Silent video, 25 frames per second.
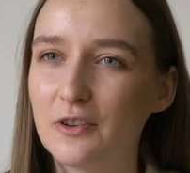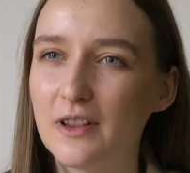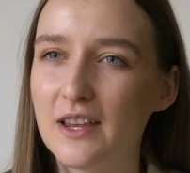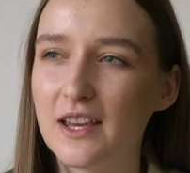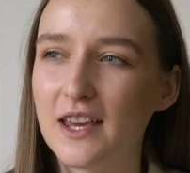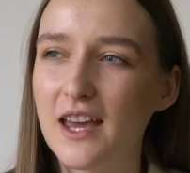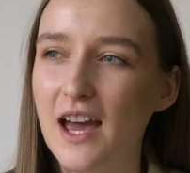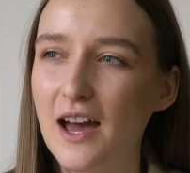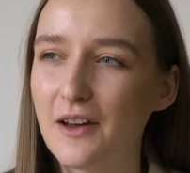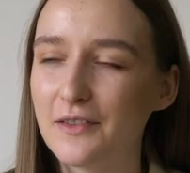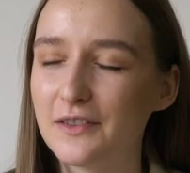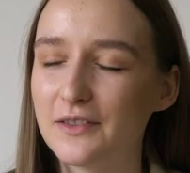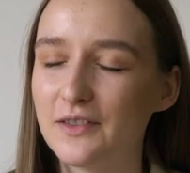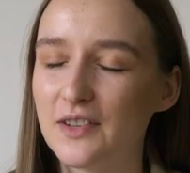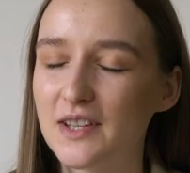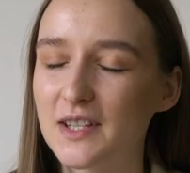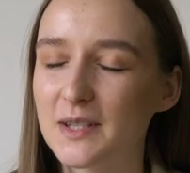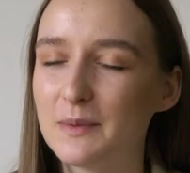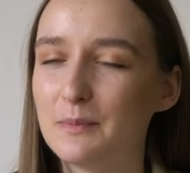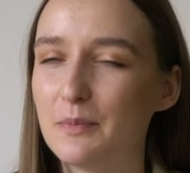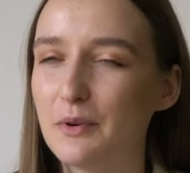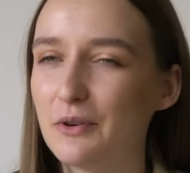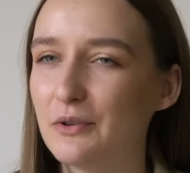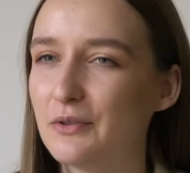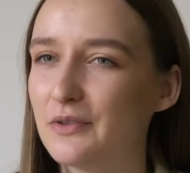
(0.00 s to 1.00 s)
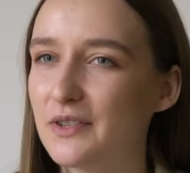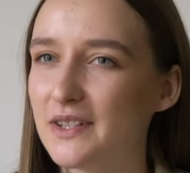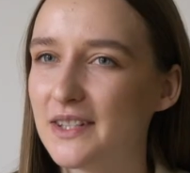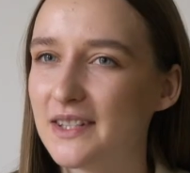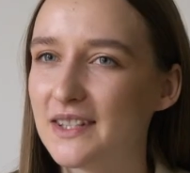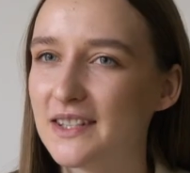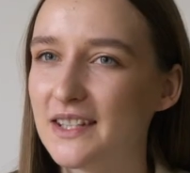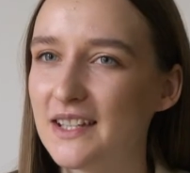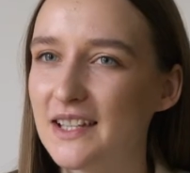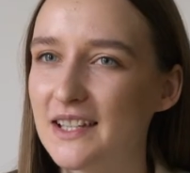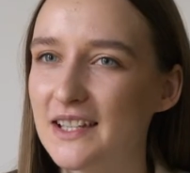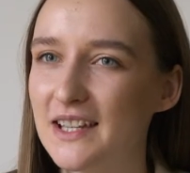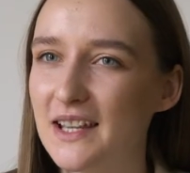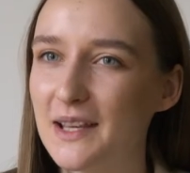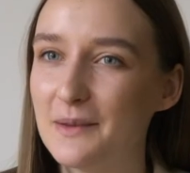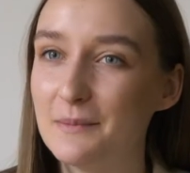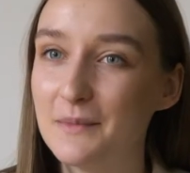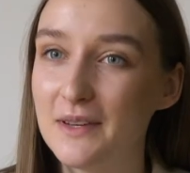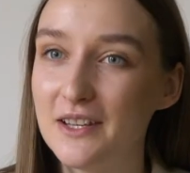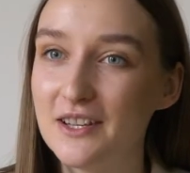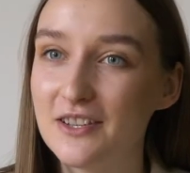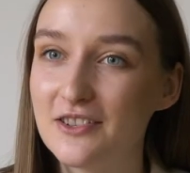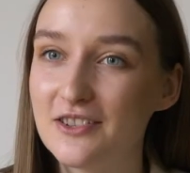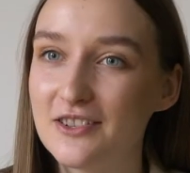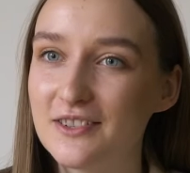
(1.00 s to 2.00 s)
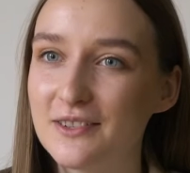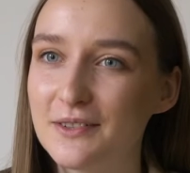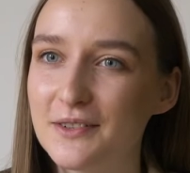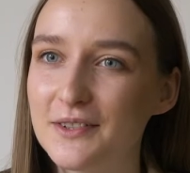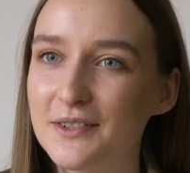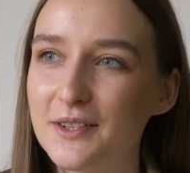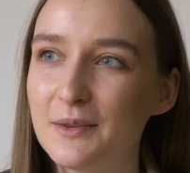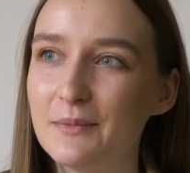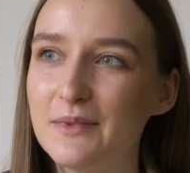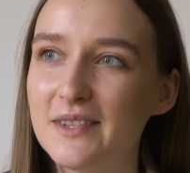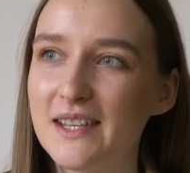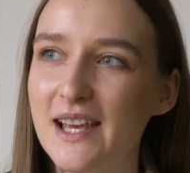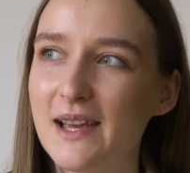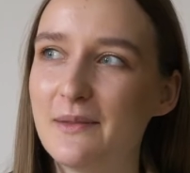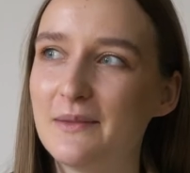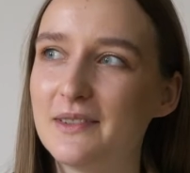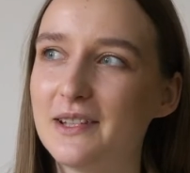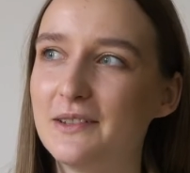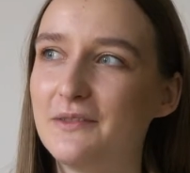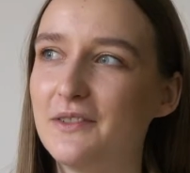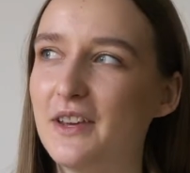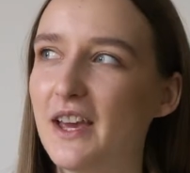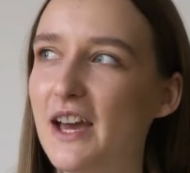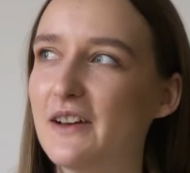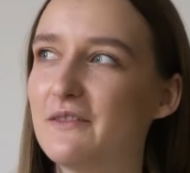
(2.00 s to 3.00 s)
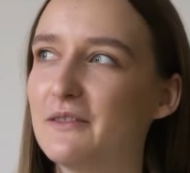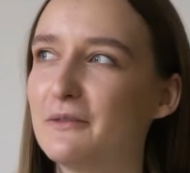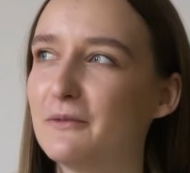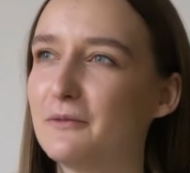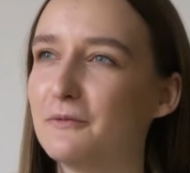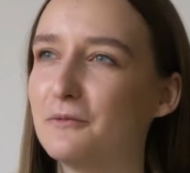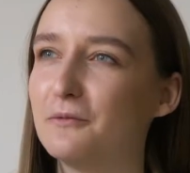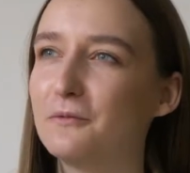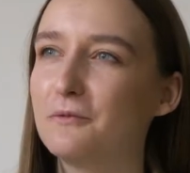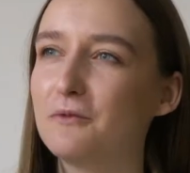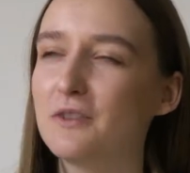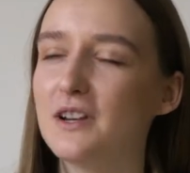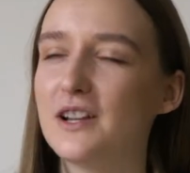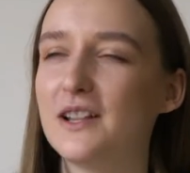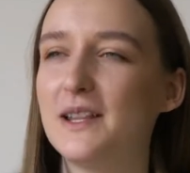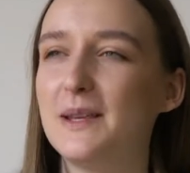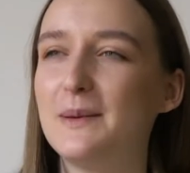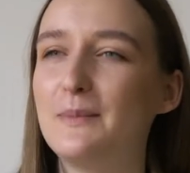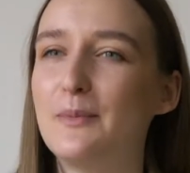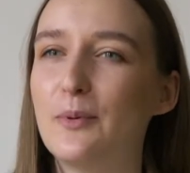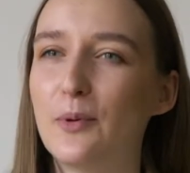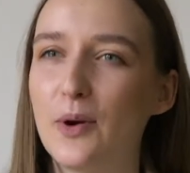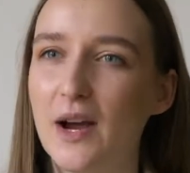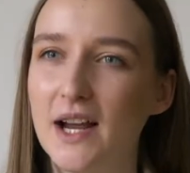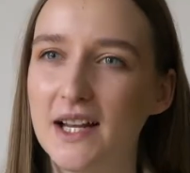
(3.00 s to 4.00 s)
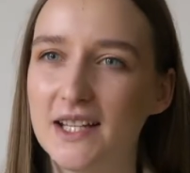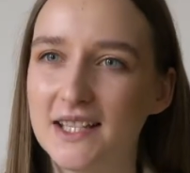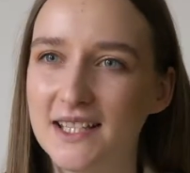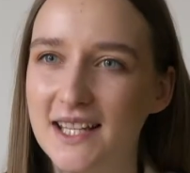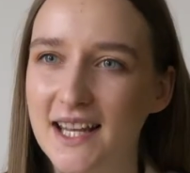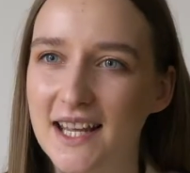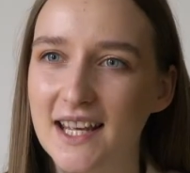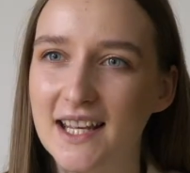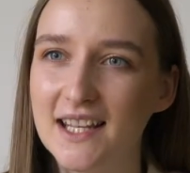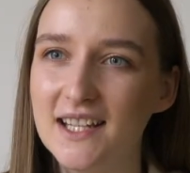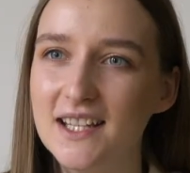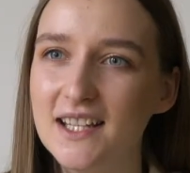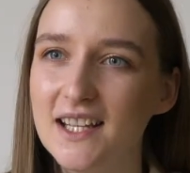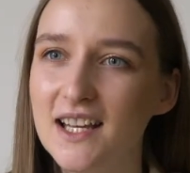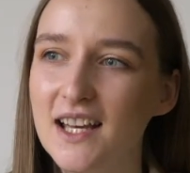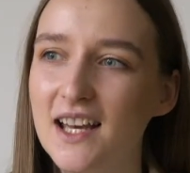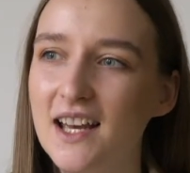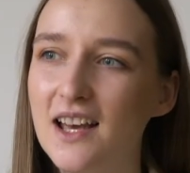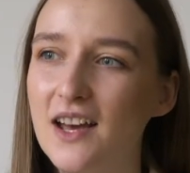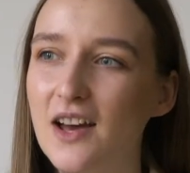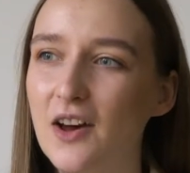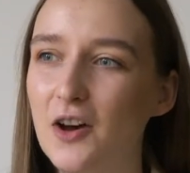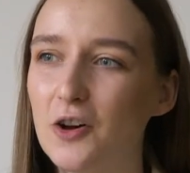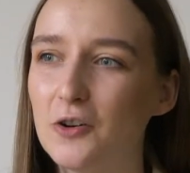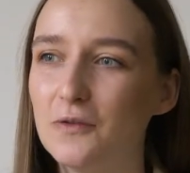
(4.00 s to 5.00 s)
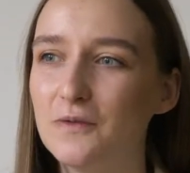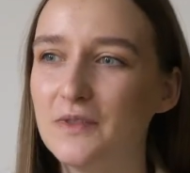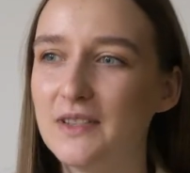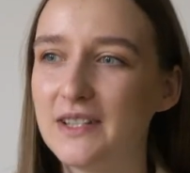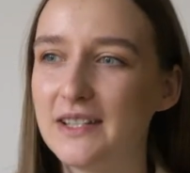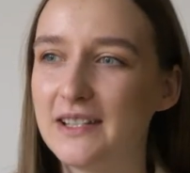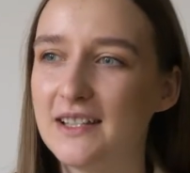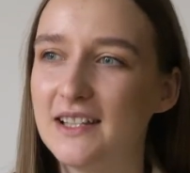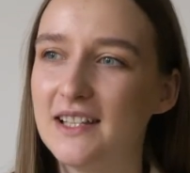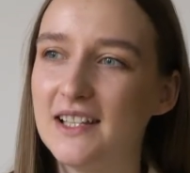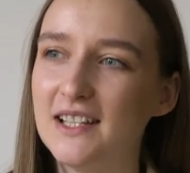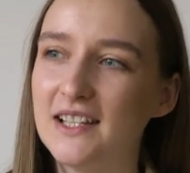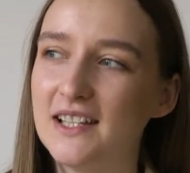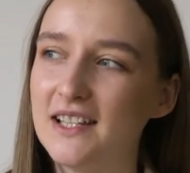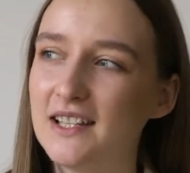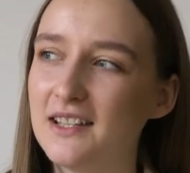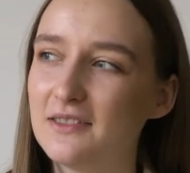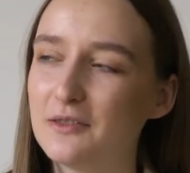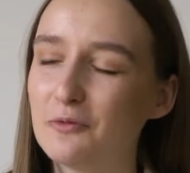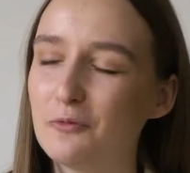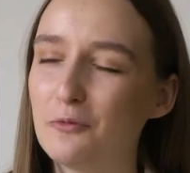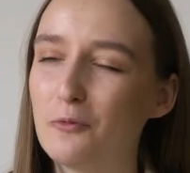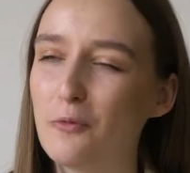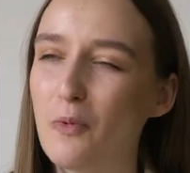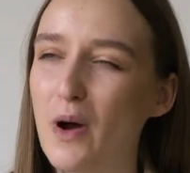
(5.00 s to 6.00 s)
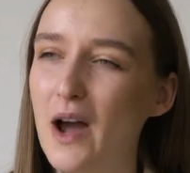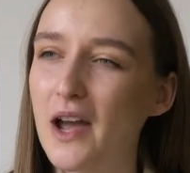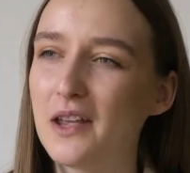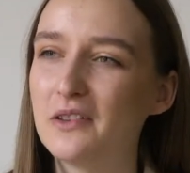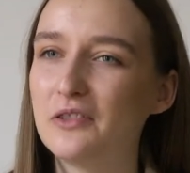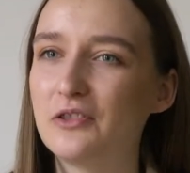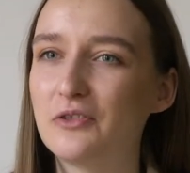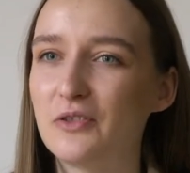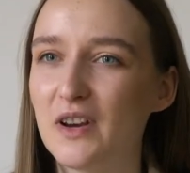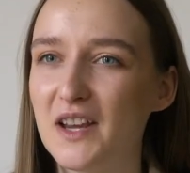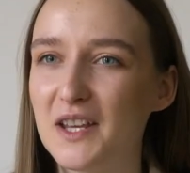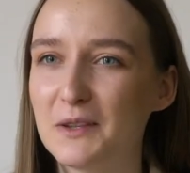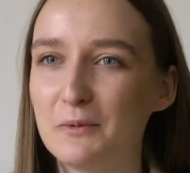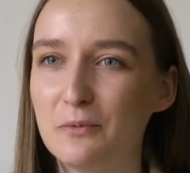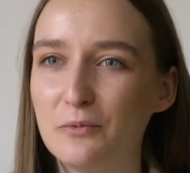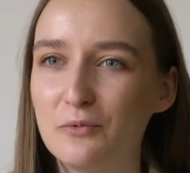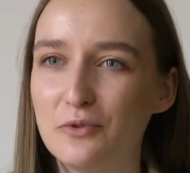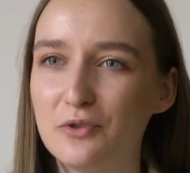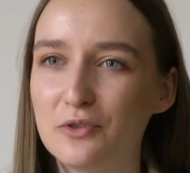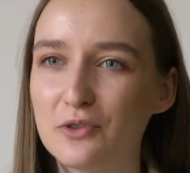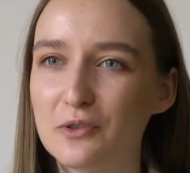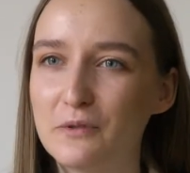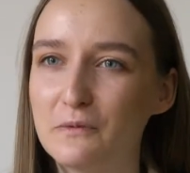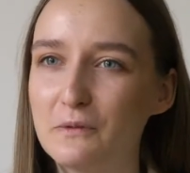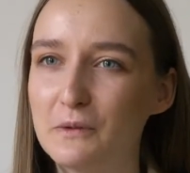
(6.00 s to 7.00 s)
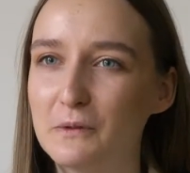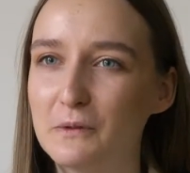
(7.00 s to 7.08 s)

like how to expose an image. So sometimes if you have a really bright day, obviously the white dress would just